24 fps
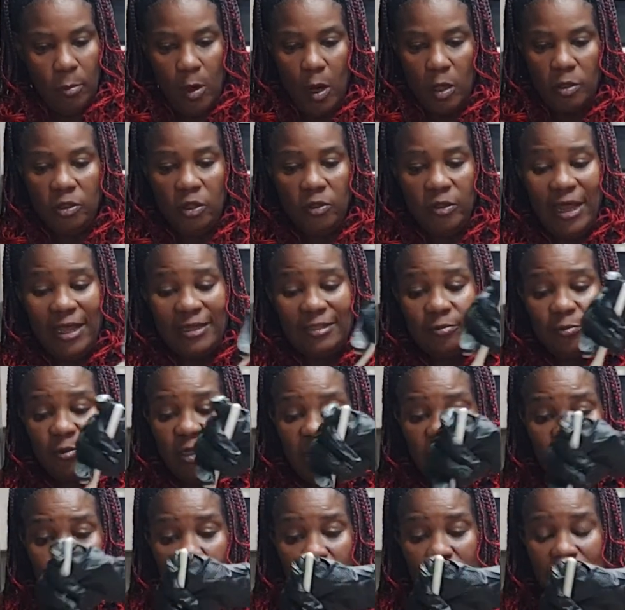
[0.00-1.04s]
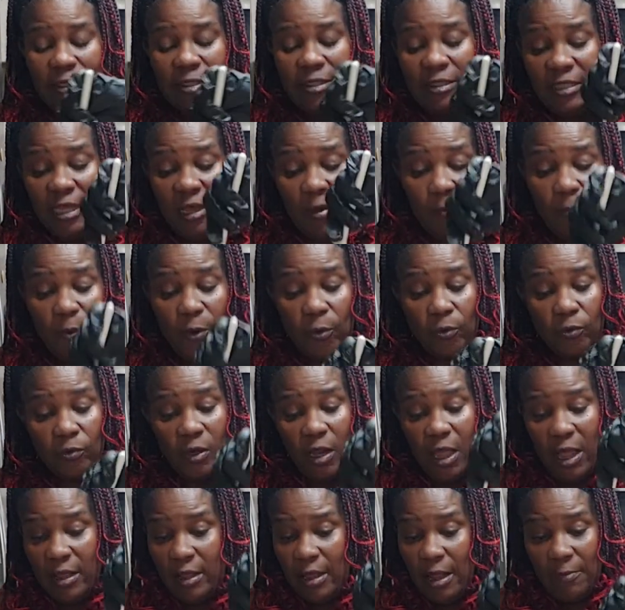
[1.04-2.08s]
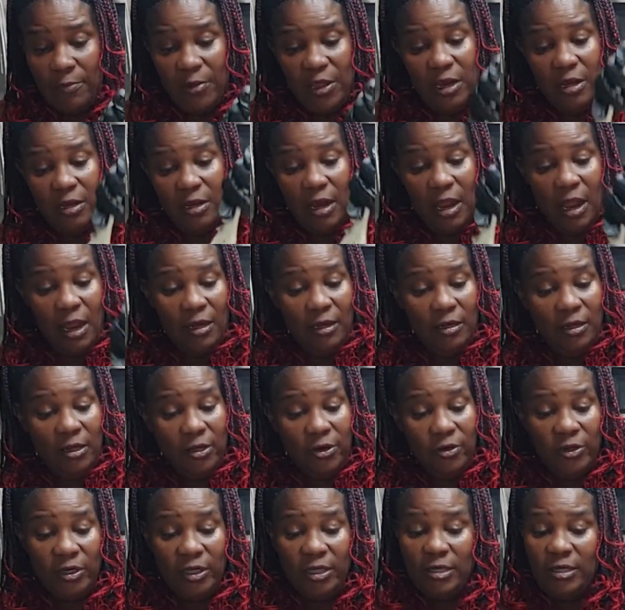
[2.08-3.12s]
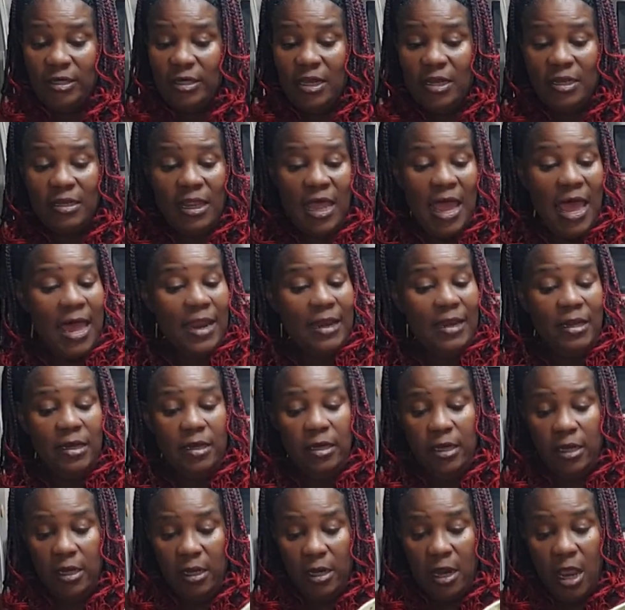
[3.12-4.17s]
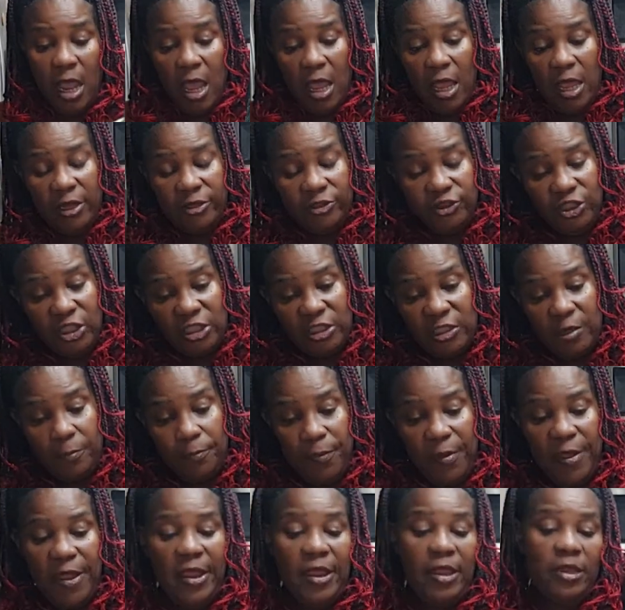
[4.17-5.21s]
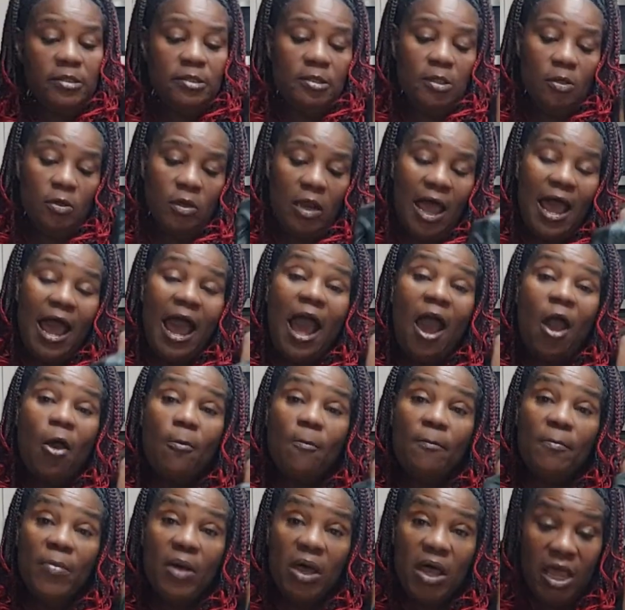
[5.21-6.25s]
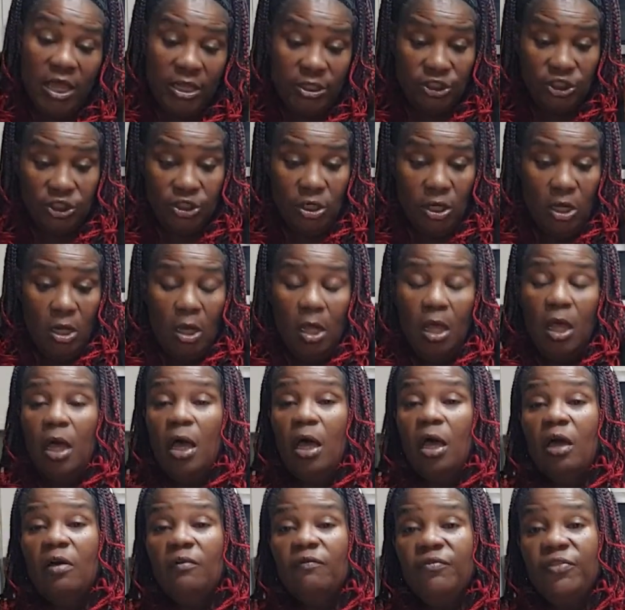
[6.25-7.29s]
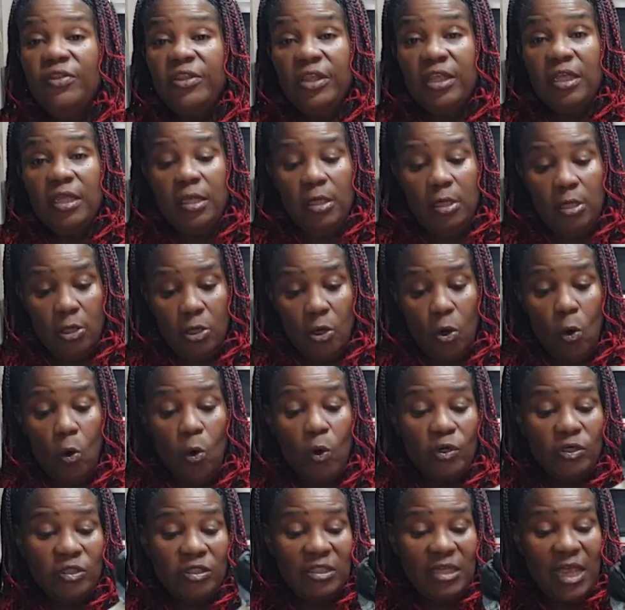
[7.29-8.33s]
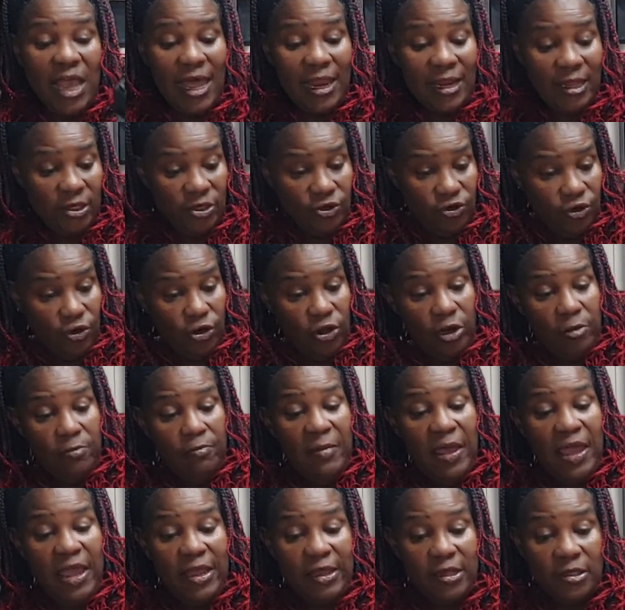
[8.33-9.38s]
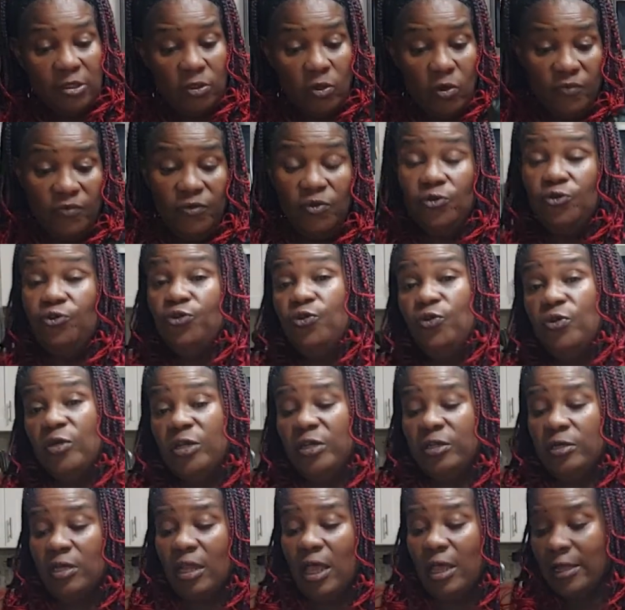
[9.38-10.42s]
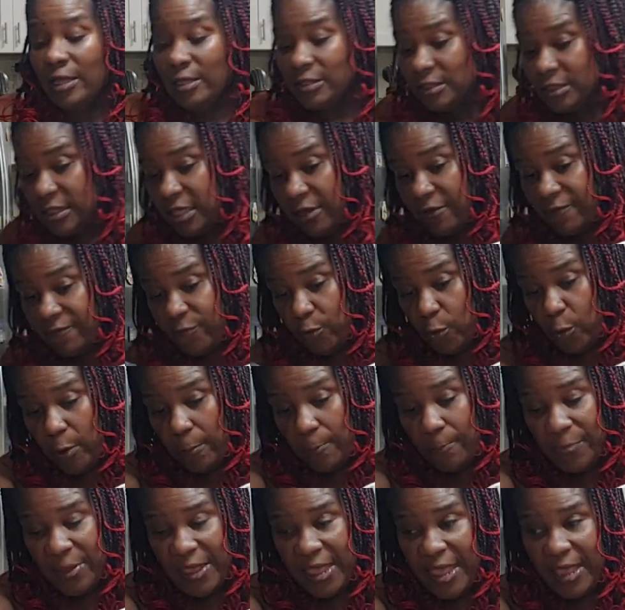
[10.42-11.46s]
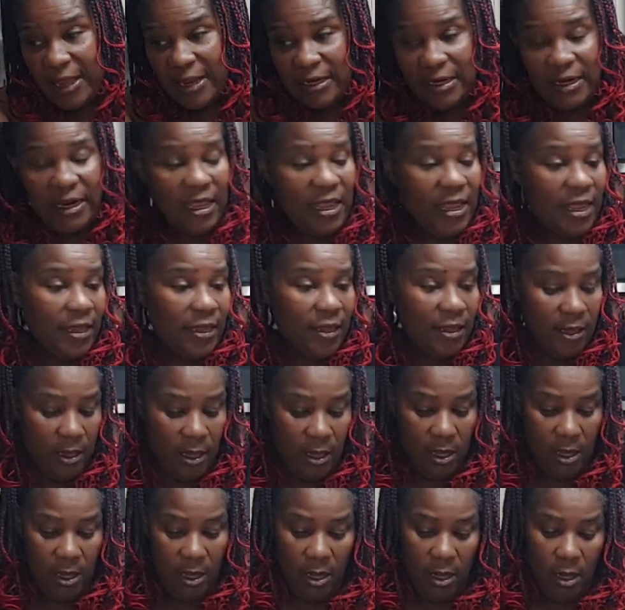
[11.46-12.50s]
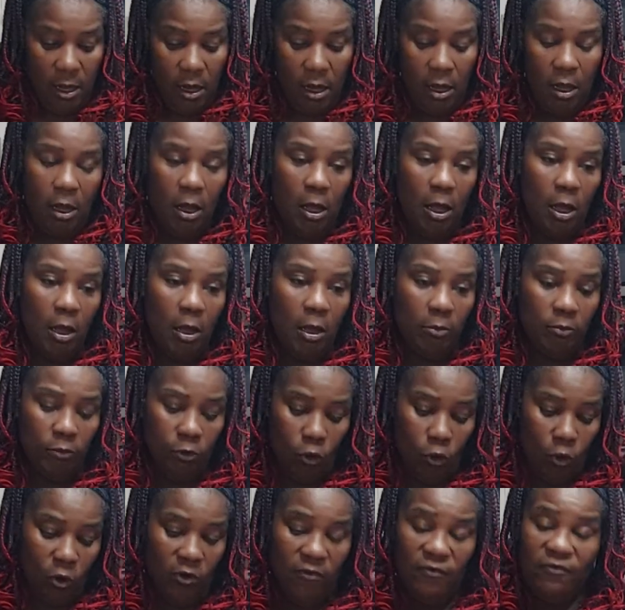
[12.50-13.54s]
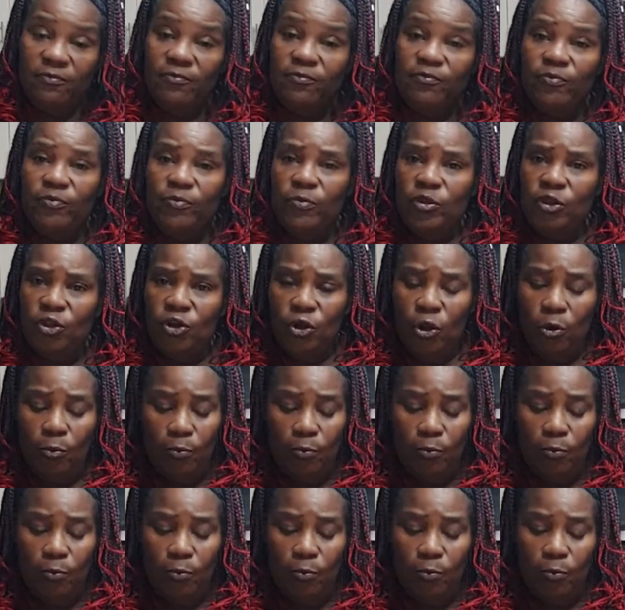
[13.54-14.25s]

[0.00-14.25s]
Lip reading: So that's just pretty simple. Like, I mean, I literally did that, and then it just depends on how much of the corn salad you're gonna make. So if you're doing it, like I said, for a picnic, or, you know,